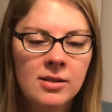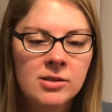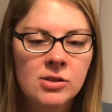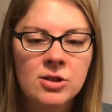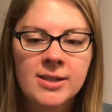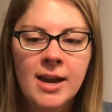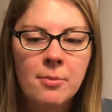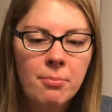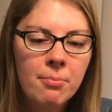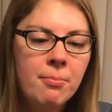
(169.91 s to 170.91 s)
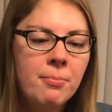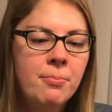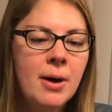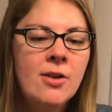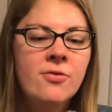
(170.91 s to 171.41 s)
So it looks like a
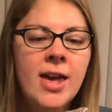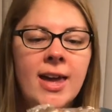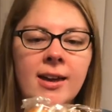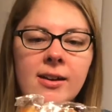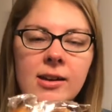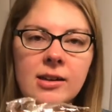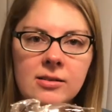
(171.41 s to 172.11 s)
puff cake.